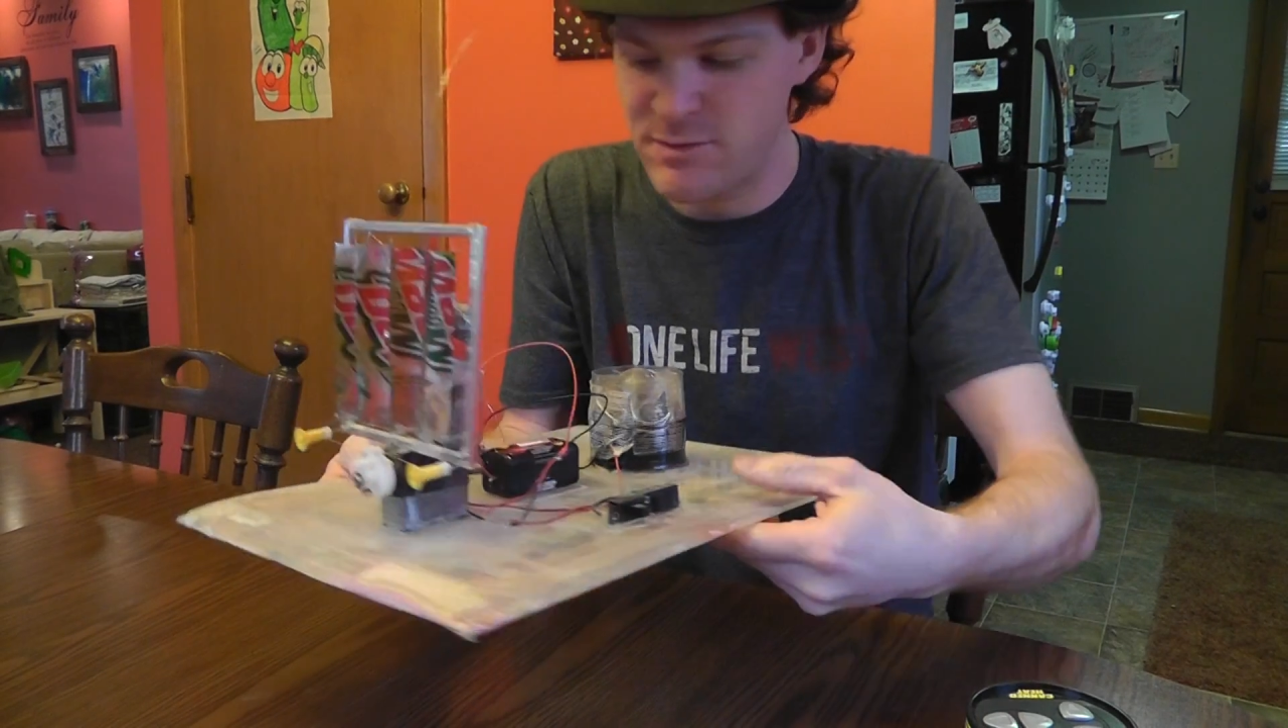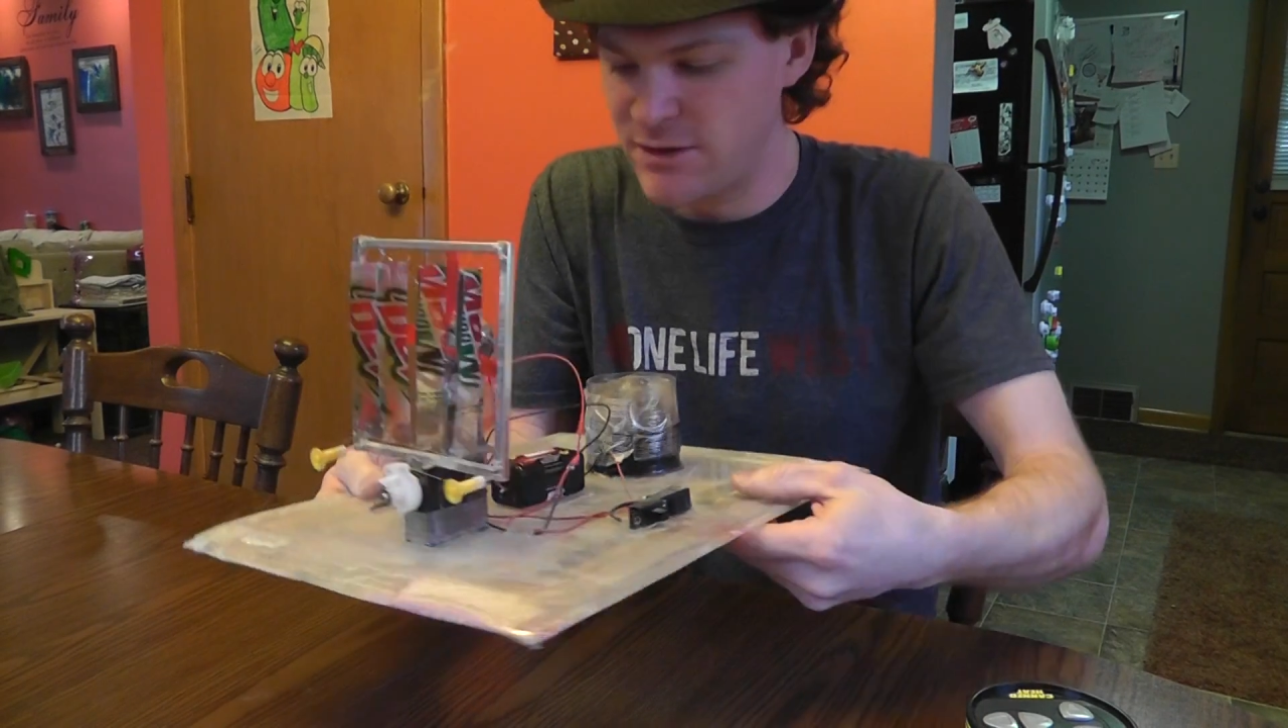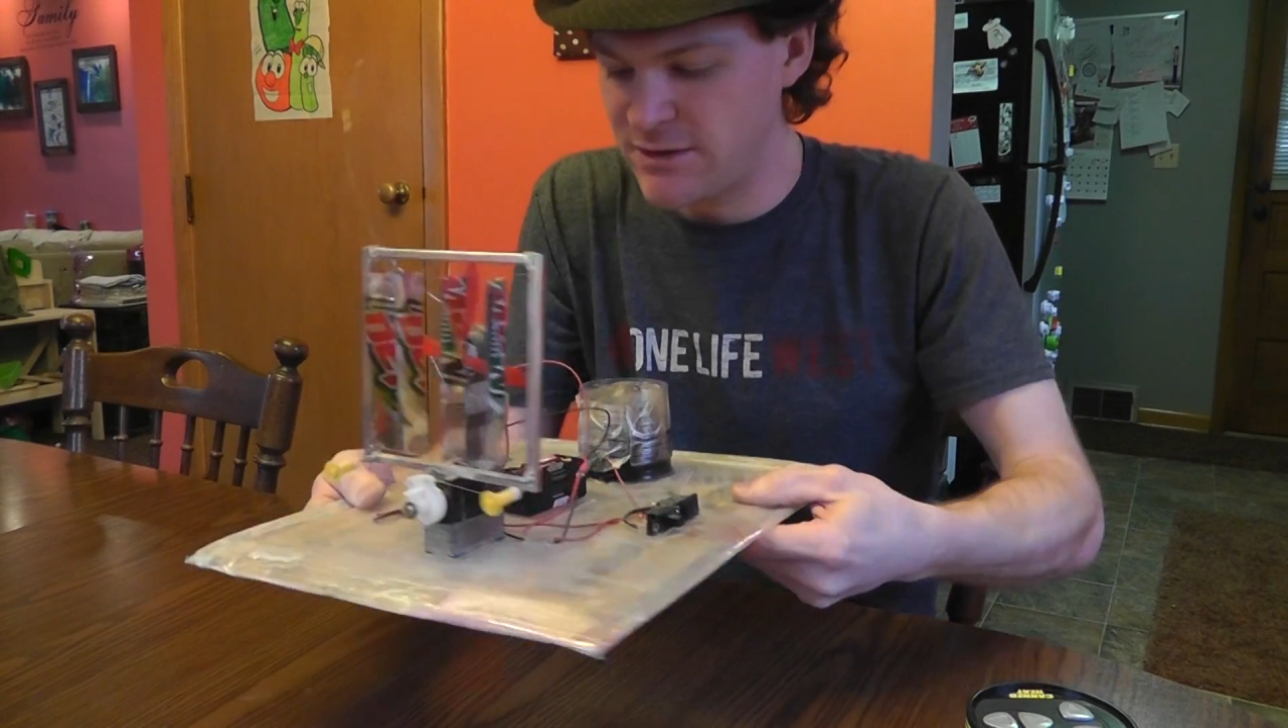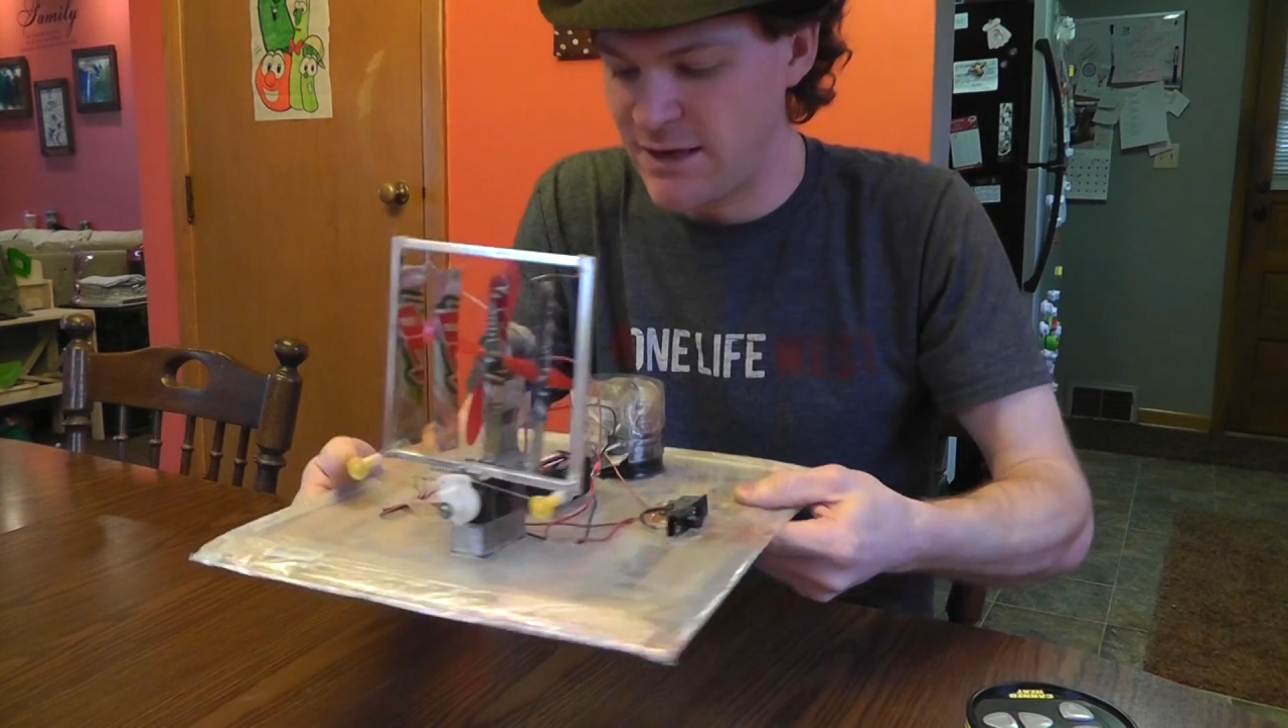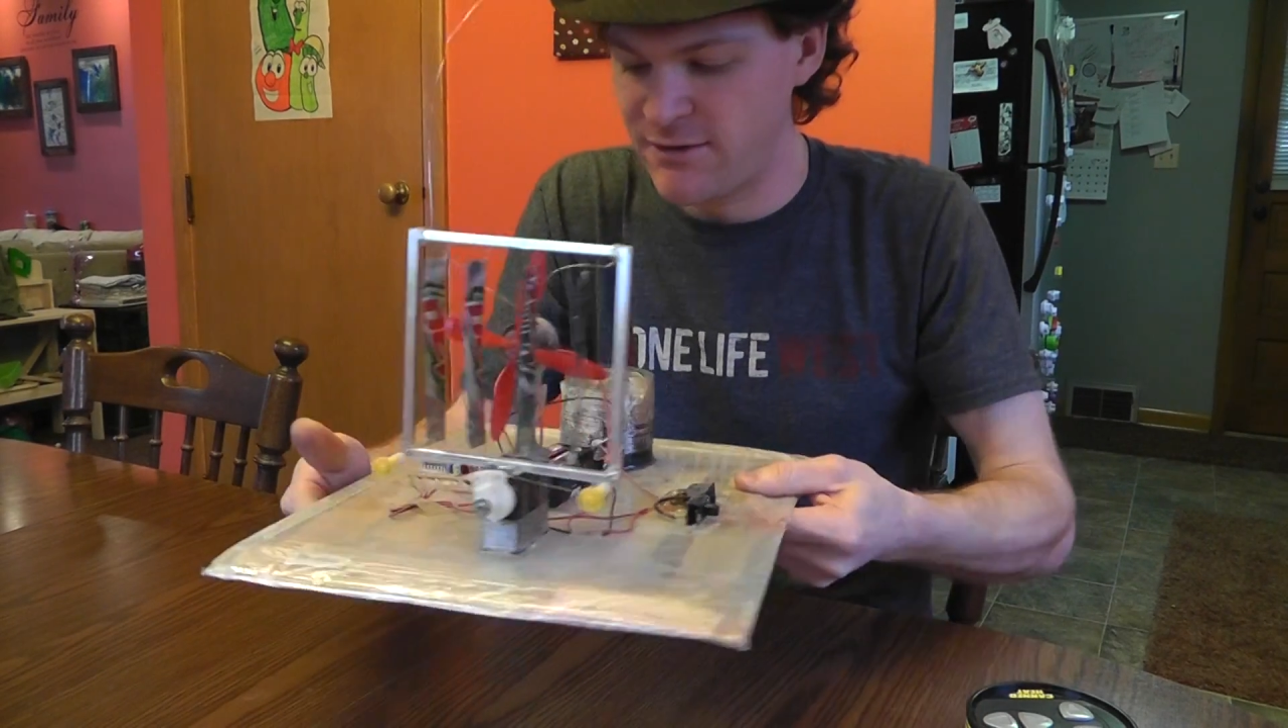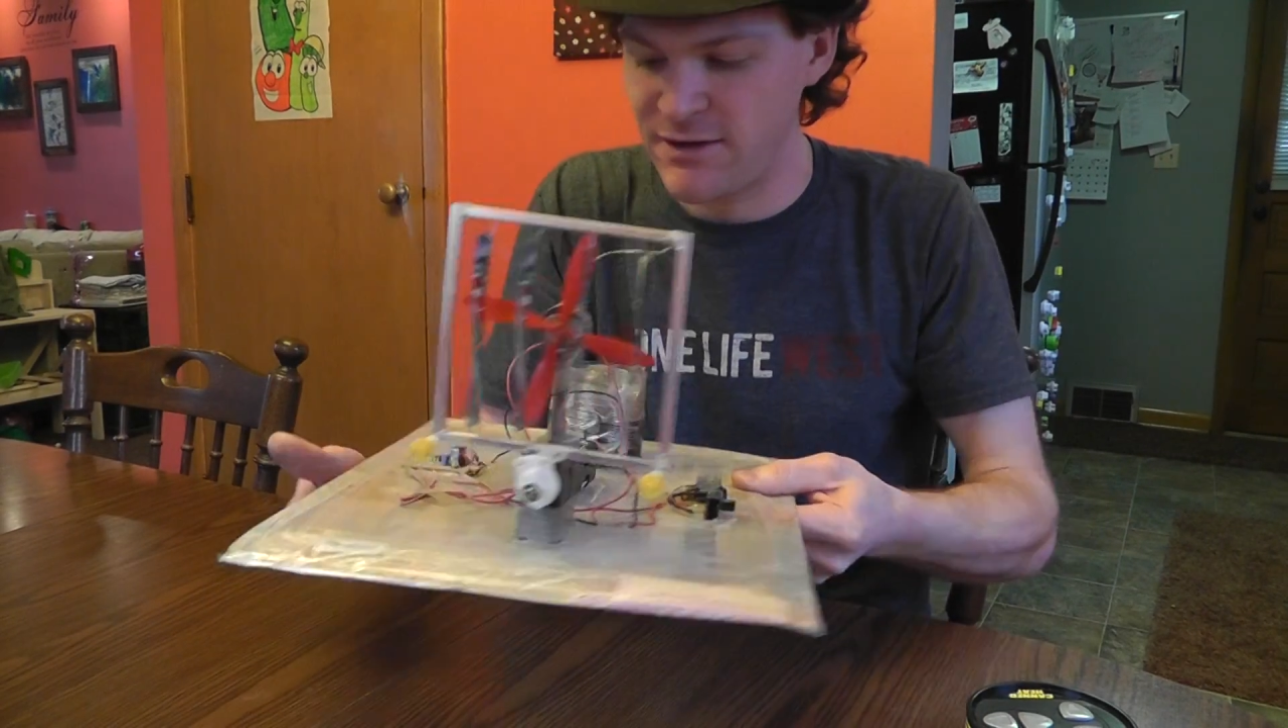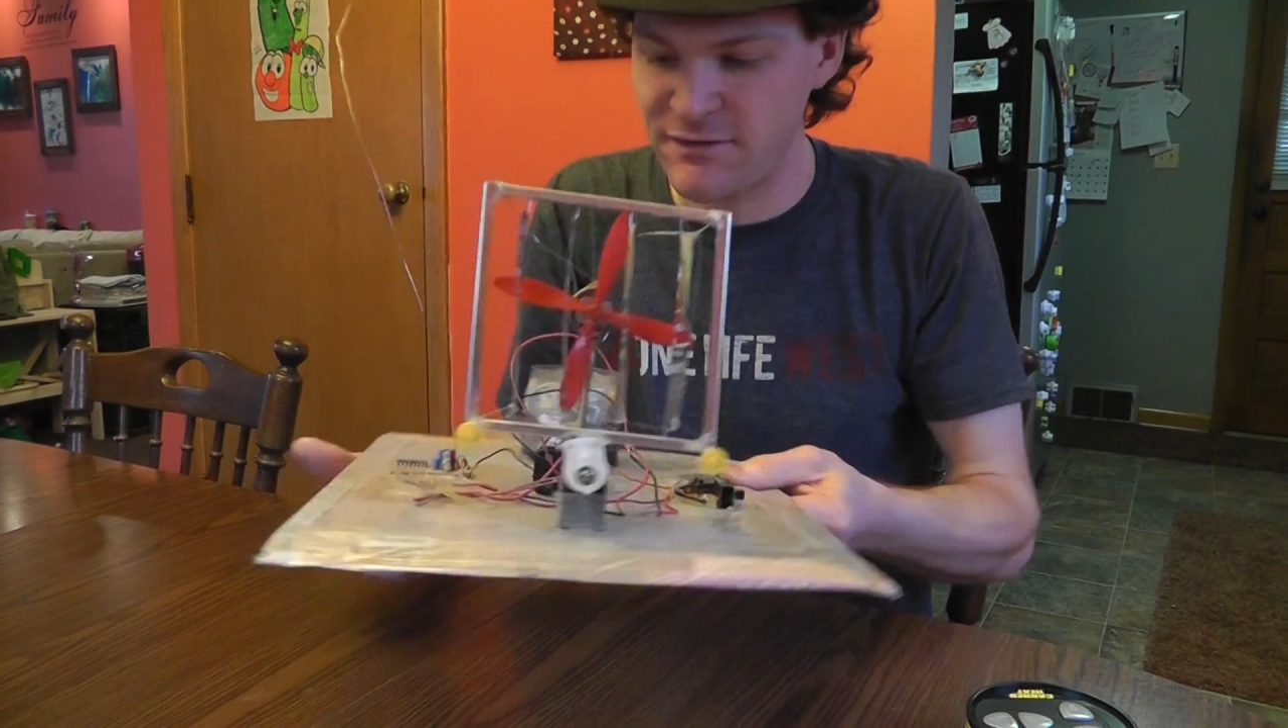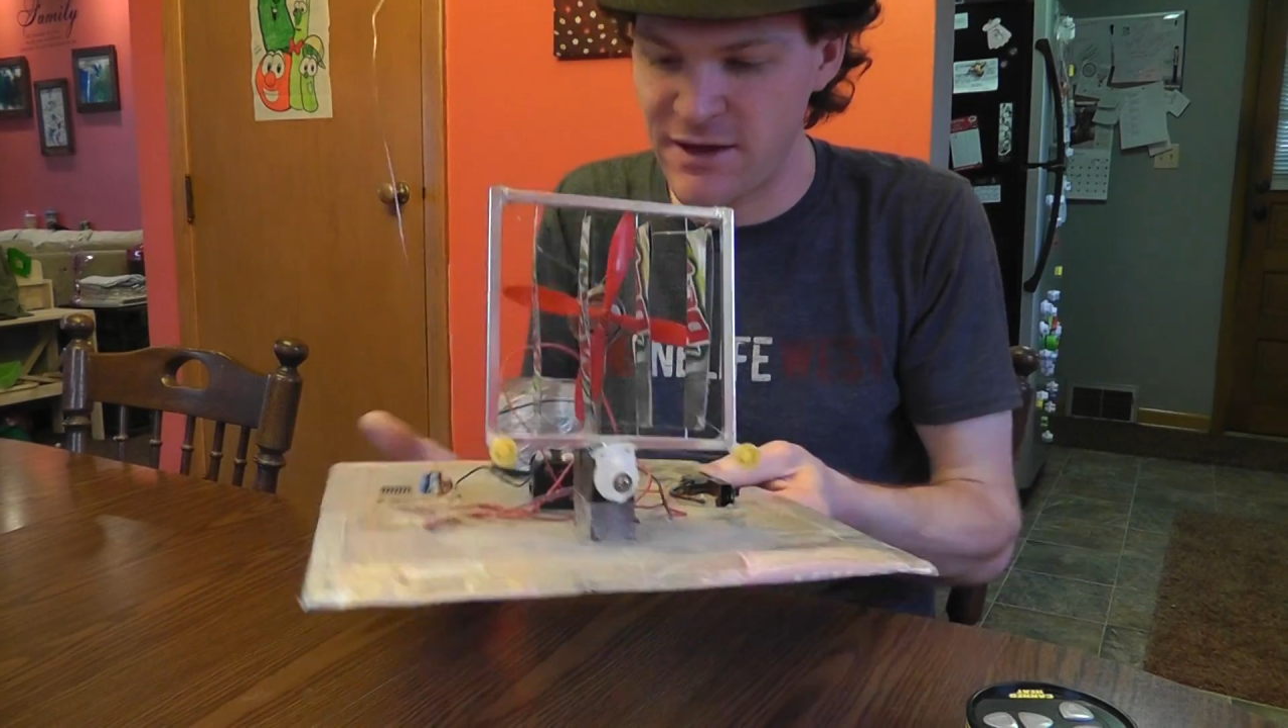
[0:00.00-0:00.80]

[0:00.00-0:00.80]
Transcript: built out of.